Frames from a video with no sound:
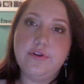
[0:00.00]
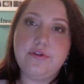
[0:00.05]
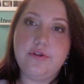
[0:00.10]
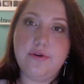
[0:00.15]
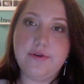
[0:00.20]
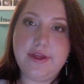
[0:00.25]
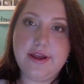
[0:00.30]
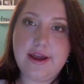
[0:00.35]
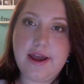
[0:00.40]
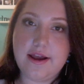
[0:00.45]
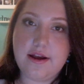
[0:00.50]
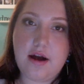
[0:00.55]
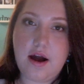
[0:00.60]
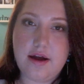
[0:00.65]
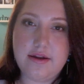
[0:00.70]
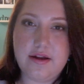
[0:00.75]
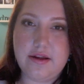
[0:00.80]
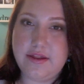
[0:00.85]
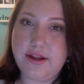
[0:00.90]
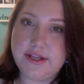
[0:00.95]
clothing. I
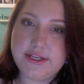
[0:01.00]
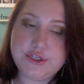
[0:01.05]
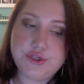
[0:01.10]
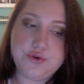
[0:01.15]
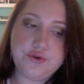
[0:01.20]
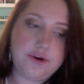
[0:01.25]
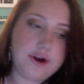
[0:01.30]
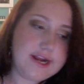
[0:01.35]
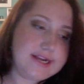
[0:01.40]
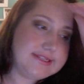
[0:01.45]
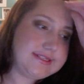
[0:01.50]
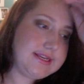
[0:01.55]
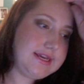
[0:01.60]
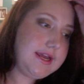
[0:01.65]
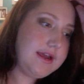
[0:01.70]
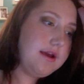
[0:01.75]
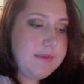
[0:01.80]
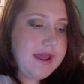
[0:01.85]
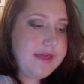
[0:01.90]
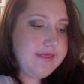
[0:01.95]
got nothing too
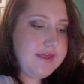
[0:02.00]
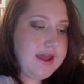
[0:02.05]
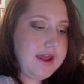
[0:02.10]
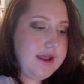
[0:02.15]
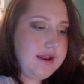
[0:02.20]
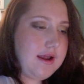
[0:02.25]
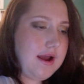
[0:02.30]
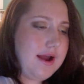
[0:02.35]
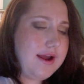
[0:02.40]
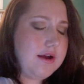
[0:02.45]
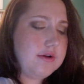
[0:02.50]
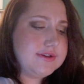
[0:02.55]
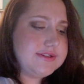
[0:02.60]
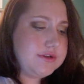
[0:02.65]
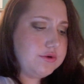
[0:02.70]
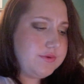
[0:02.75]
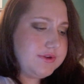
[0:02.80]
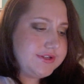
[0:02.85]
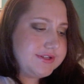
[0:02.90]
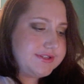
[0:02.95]
crazy. And then I
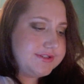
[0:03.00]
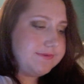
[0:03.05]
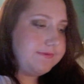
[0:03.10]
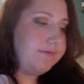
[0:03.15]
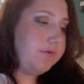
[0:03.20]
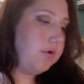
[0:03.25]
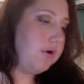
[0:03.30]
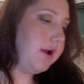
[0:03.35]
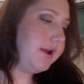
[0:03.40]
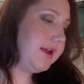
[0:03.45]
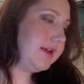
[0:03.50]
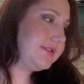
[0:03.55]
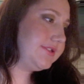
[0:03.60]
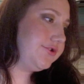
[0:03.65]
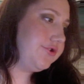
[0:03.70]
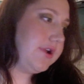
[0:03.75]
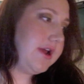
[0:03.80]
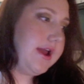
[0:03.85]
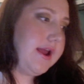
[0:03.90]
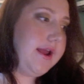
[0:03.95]
also went to Sephora
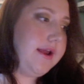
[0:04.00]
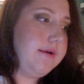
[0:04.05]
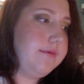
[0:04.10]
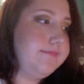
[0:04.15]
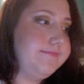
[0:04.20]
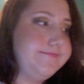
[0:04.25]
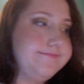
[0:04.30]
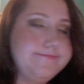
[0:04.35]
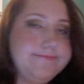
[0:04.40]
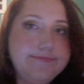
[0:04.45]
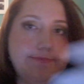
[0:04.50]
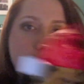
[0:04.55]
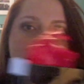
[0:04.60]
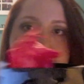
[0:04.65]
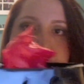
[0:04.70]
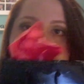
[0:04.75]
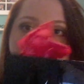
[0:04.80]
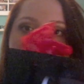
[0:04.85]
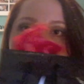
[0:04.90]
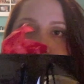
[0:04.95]
yesterday.
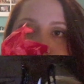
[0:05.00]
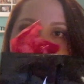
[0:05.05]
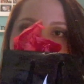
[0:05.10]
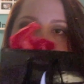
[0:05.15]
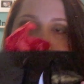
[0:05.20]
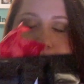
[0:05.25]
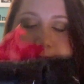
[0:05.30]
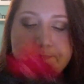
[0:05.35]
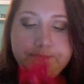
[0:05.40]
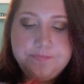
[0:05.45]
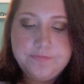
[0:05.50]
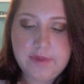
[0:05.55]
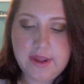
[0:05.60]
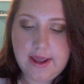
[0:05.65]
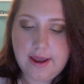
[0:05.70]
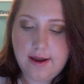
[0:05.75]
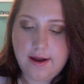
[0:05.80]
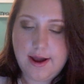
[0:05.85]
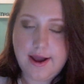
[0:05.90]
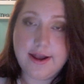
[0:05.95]
Woohoo!
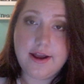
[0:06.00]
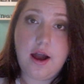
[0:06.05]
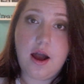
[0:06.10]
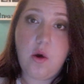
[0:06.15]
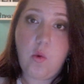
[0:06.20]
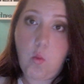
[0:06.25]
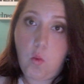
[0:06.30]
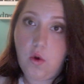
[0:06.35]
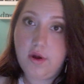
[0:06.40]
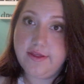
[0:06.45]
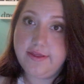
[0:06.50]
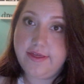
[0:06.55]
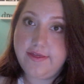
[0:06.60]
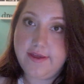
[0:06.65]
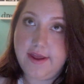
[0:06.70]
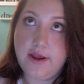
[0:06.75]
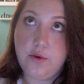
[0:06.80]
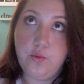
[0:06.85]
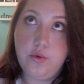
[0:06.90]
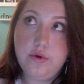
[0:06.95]
I got one
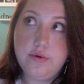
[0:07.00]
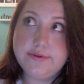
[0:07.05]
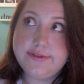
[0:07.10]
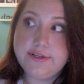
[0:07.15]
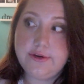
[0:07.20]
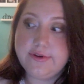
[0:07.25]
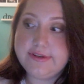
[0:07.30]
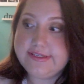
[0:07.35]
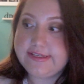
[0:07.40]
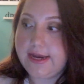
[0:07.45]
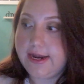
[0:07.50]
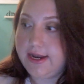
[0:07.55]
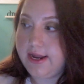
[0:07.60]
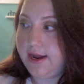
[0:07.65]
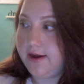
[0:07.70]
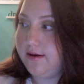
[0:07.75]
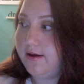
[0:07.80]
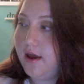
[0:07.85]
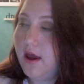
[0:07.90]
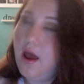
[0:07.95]
thing. We were so exciting.
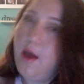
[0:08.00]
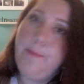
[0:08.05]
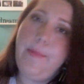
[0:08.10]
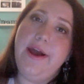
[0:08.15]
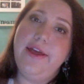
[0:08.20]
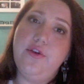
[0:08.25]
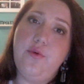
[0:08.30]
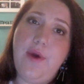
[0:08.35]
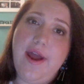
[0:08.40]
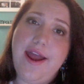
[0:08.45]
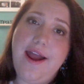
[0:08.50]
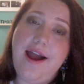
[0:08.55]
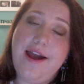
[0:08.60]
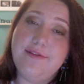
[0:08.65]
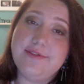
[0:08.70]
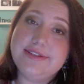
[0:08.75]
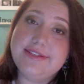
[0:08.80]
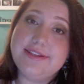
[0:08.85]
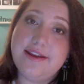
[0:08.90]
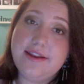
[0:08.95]
By the way,
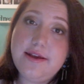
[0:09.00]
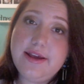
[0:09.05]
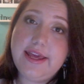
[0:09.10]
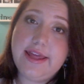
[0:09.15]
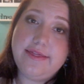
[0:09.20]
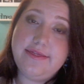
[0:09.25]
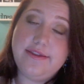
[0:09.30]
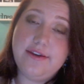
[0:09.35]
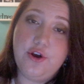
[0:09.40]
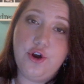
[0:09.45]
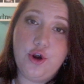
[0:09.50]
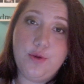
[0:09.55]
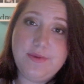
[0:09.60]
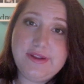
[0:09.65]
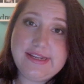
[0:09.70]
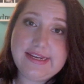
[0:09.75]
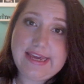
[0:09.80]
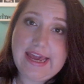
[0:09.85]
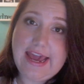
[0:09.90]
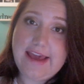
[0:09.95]
I was gonna get the Urban
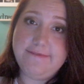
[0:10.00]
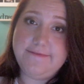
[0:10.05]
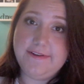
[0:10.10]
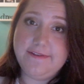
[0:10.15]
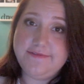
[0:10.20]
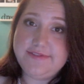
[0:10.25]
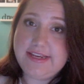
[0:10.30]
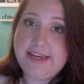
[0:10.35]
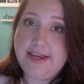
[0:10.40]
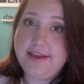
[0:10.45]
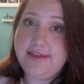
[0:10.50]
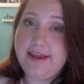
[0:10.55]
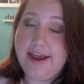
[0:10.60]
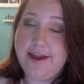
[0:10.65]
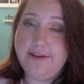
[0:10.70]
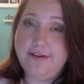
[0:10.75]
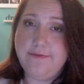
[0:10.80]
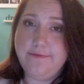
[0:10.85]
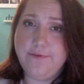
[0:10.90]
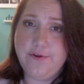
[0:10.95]
Decay 15th
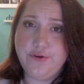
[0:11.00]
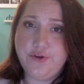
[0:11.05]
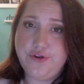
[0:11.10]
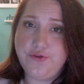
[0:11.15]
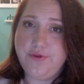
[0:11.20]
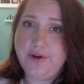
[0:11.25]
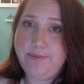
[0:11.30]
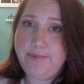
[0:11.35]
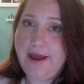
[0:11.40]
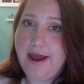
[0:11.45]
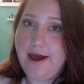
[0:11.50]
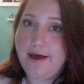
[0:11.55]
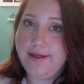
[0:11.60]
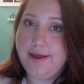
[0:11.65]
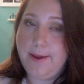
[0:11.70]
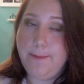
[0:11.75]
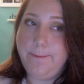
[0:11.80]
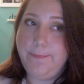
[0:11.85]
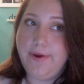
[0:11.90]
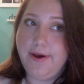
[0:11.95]
anniversary
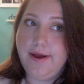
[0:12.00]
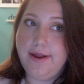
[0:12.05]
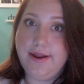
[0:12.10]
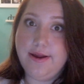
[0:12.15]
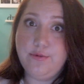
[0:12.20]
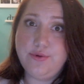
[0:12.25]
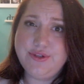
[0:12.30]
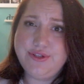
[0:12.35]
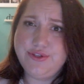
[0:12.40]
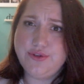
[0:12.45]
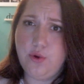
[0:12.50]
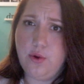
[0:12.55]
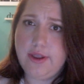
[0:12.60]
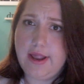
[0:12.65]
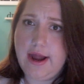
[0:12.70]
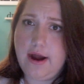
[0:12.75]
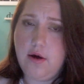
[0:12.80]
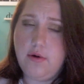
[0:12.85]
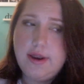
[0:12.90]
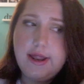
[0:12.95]
palette, but it was sold
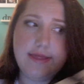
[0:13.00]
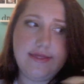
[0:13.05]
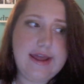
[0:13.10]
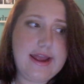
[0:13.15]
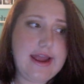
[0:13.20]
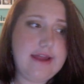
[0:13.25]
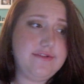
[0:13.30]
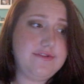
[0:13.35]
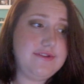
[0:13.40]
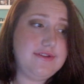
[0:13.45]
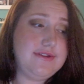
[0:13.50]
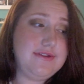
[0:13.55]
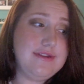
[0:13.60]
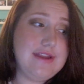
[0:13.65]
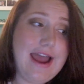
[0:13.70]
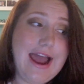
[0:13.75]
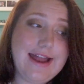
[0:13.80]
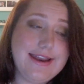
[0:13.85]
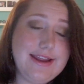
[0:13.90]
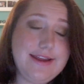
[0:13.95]
out and they
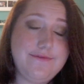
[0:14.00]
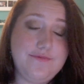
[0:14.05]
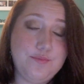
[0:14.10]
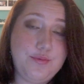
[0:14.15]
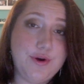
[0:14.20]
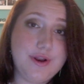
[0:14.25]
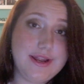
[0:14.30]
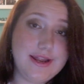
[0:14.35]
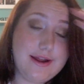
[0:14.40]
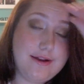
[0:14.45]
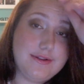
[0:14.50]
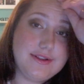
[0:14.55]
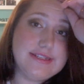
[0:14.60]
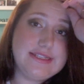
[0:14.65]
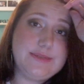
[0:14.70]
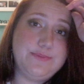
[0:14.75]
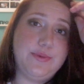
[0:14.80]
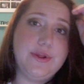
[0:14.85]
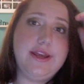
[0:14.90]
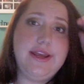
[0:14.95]
hadn't even put it on
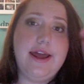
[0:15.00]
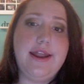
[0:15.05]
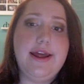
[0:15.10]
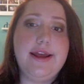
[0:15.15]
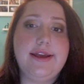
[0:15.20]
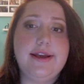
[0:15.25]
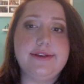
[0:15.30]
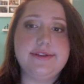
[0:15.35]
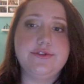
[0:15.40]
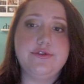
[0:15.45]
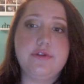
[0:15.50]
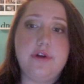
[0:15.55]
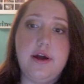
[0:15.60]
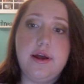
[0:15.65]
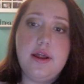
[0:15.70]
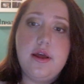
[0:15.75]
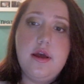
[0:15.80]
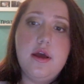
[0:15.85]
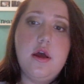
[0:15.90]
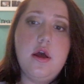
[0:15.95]
display yet. I guess they're
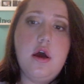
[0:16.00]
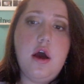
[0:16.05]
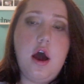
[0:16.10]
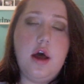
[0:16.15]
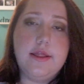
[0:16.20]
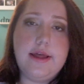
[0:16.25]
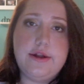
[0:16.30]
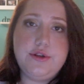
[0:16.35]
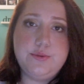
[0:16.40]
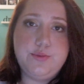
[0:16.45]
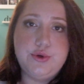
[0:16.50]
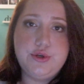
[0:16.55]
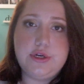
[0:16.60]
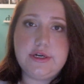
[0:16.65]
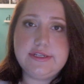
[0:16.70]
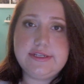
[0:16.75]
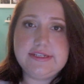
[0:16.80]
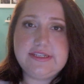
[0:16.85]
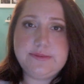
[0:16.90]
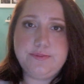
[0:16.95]
not allowed to put it
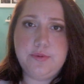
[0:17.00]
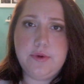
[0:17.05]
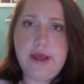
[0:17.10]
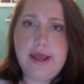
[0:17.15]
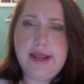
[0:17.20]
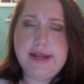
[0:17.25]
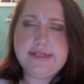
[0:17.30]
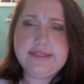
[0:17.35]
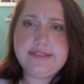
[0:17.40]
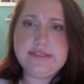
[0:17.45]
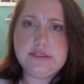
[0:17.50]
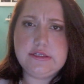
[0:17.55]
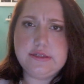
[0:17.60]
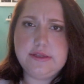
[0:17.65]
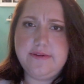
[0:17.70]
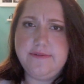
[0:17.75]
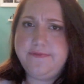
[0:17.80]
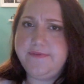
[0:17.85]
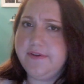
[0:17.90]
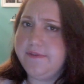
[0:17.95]
on display until
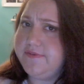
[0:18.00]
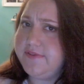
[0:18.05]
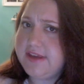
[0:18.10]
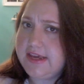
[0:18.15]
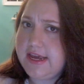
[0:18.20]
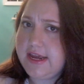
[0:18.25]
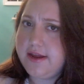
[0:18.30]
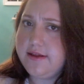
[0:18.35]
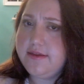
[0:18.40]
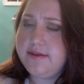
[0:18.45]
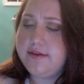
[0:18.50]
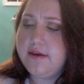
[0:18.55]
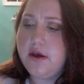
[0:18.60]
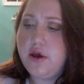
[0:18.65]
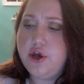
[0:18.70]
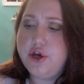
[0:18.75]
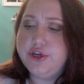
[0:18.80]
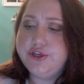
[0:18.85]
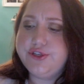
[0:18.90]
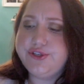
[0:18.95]
the 15th.
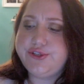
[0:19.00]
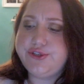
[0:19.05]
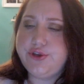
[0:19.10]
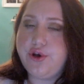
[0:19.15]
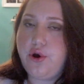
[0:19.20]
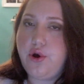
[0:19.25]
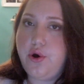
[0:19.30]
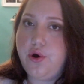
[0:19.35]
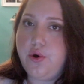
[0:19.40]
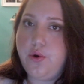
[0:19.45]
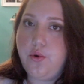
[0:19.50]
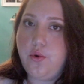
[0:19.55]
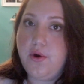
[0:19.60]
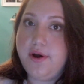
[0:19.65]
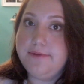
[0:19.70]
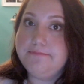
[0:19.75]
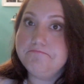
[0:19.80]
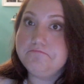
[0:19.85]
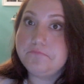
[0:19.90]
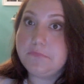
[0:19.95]

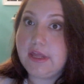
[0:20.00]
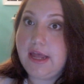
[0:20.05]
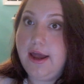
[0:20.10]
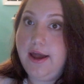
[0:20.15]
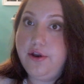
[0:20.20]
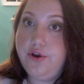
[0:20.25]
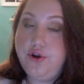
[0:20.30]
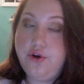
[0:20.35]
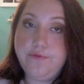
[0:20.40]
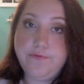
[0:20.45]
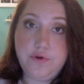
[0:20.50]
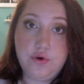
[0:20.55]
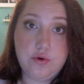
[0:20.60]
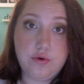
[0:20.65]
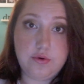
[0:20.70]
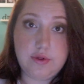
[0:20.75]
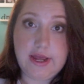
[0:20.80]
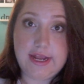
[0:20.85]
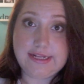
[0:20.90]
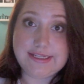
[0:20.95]
So I don't know if
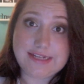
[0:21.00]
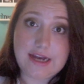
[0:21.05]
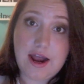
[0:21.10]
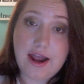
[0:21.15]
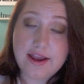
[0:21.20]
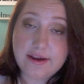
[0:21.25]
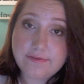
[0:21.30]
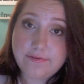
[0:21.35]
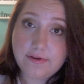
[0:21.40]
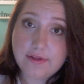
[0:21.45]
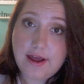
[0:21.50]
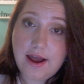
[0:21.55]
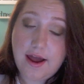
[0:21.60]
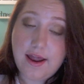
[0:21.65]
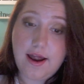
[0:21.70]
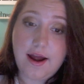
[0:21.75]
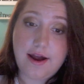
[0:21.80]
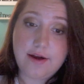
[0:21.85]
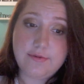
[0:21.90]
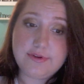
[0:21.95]
you're like dying for
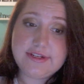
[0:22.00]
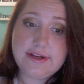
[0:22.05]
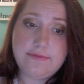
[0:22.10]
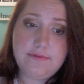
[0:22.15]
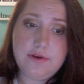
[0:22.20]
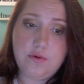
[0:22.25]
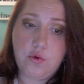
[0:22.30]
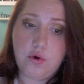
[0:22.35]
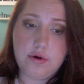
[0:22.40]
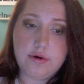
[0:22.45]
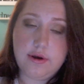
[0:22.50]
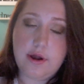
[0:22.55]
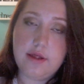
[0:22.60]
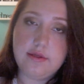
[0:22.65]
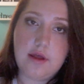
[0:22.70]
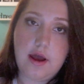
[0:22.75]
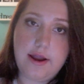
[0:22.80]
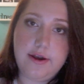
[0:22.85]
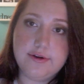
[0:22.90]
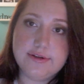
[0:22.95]
that. I would definitely order it
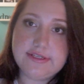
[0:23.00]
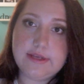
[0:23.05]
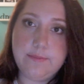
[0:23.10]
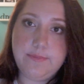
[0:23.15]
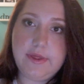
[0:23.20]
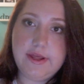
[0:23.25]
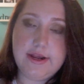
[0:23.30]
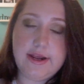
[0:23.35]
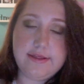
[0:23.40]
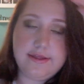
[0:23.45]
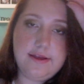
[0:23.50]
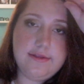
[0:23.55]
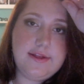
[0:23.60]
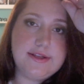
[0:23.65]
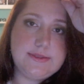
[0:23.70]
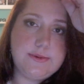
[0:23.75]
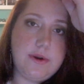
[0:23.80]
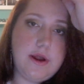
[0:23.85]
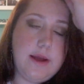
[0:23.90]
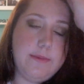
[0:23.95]
online or something. I think
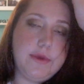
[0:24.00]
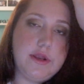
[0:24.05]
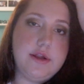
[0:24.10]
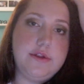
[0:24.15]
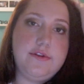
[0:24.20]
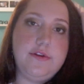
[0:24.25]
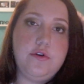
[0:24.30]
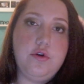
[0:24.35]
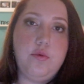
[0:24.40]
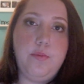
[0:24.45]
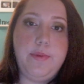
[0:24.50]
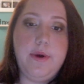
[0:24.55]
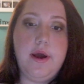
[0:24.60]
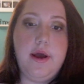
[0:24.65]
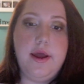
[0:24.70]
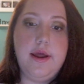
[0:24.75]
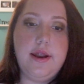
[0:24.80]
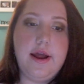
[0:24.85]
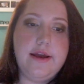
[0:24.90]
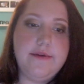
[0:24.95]
that's what I'm gonna do,
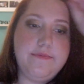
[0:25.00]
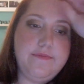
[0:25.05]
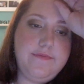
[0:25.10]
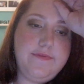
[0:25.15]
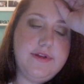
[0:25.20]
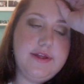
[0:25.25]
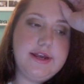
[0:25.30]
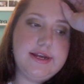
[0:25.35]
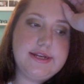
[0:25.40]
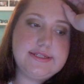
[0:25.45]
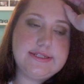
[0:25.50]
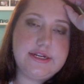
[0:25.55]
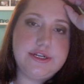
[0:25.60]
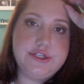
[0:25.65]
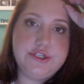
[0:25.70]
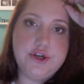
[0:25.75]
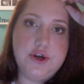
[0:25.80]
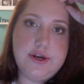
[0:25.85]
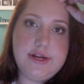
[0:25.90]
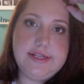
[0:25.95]
but I feel like it's gonna
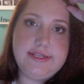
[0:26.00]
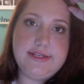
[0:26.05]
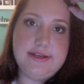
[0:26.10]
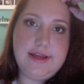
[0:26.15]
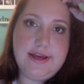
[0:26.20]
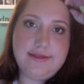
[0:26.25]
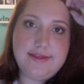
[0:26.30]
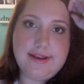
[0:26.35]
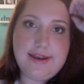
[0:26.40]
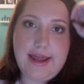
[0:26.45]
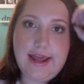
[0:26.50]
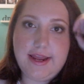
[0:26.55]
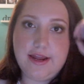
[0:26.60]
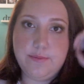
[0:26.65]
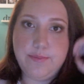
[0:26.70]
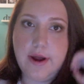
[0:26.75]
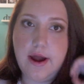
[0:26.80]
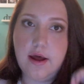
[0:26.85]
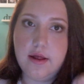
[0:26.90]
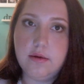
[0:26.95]
turn into like the Naked
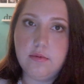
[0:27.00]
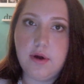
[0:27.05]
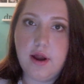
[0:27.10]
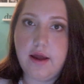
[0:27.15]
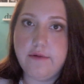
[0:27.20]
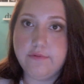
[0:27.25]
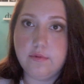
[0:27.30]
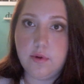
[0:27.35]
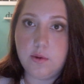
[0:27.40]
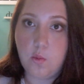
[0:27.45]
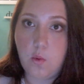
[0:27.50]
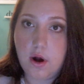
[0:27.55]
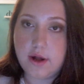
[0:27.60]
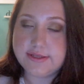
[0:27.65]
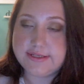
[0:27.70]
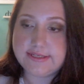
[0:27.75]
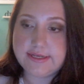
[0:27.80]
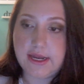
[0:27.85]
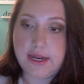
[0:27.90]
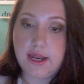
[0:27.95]
palette where everyone
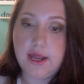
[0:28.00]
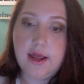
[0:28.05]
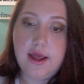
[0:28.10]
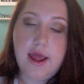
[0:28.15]
wants it